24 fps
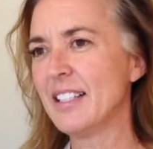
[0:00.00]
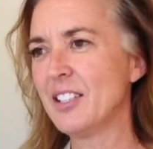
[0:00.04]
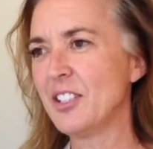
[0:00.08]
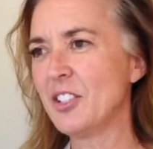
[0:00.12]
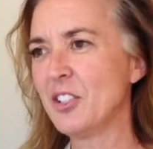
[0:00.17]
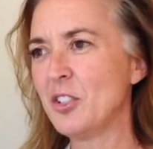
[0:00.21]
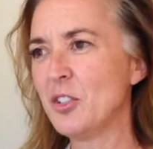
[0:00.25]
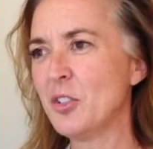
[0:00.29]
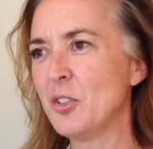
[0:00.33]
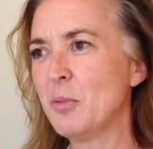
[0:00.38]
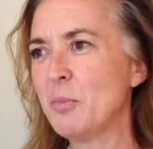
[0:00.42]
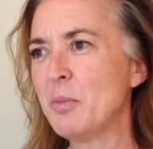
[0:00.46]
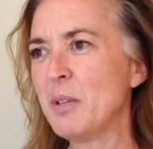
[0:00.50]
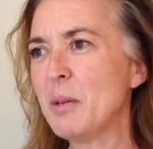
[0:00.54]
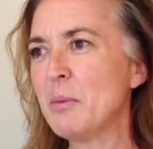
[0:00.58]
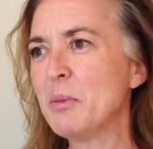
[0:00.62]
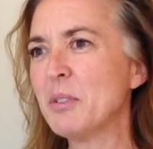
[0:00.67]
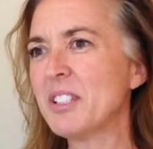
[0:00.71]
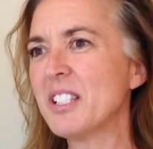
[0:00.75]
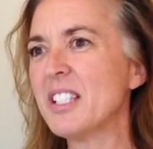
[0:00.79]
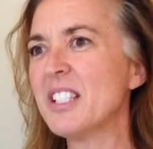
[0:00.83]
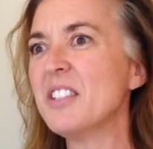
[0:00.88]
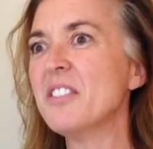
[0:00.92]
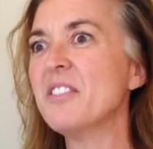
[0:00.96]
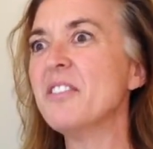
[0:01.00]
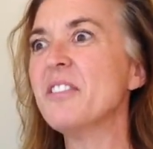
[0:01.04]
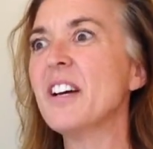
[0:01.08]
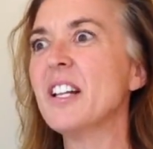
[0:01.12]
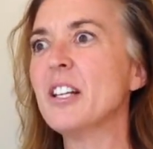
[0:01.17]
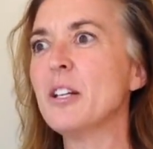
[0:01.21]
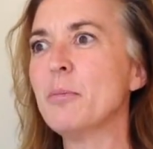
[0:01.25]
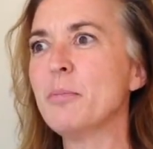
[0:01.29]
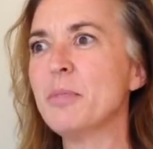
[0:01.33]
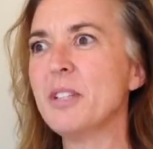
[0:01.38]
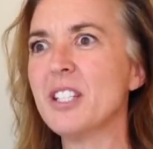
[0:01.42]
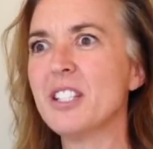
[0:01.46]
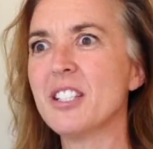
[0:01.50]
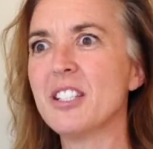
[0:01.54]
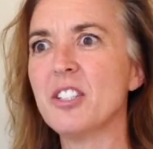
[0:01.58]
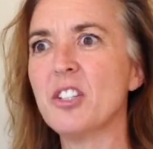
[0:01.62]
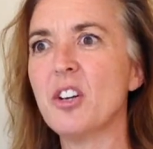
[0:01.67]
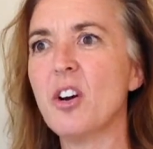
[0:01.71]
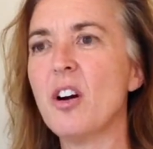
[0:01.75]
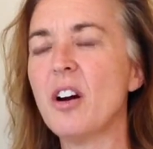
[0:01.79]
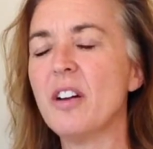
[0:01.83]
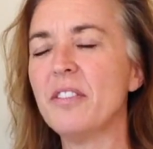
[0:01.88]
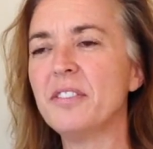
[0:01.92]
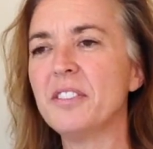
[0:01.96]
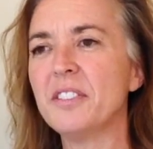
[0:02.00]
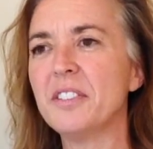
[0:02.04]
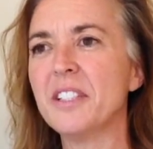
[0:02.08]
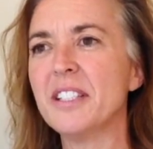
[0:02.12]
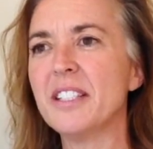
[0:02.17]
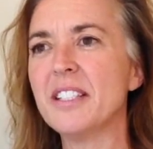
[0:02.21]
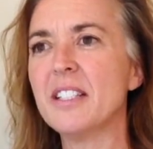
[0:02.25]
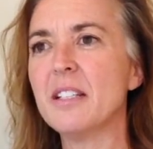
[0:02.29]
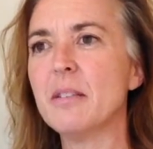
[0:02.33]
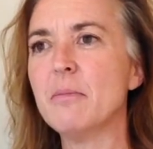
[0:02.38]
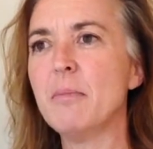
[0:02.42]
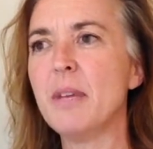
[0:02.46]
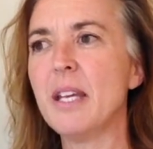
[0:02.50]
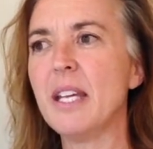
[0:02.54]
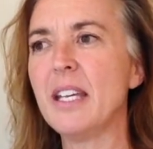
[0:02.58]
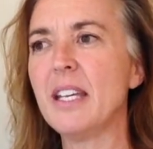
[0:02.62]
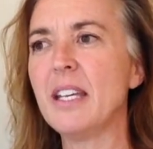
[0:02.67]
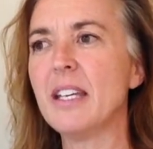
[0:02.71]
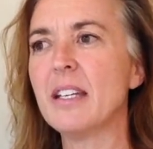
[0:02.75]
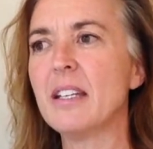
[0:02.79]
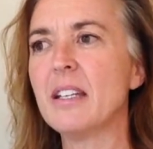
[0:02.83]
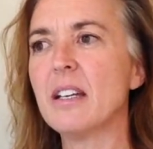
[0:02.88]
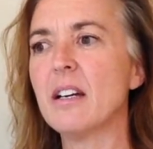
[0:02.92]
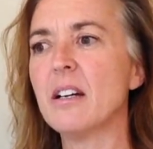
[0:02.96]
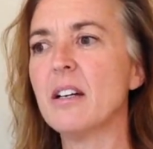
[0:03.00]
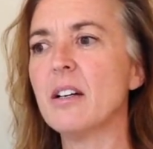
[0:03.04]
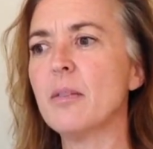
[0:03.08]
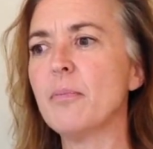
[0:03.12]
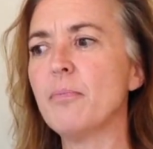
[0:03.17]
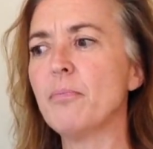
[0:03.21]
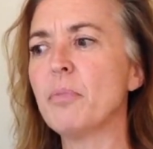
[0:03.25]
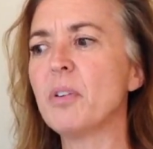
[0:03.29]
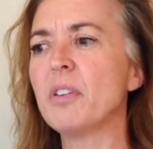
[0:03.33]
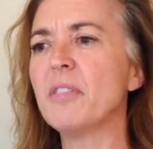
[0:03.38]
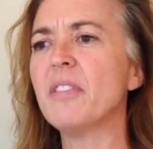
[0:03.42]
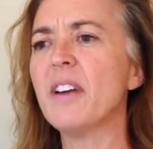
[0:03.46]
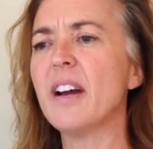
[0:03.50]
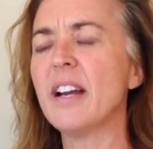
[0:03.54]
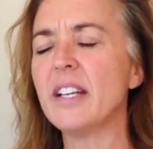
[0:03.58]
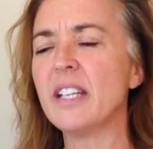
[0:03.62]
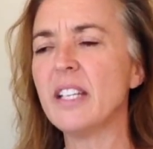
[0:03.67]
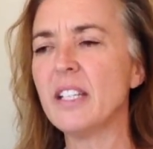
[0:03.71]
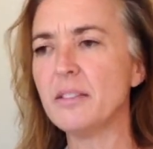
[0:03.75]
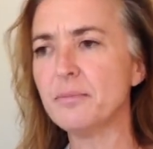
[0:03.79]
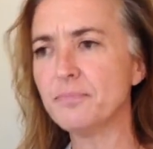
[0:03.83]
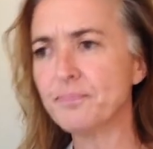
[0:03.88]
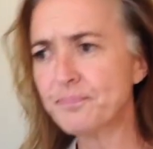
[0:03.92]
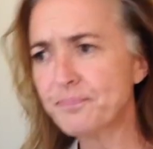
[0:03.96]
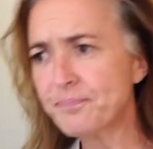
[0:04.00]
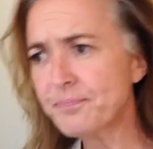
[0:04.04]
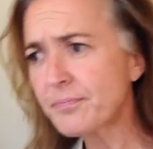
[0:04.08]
to be able to develop this and offer it and make providing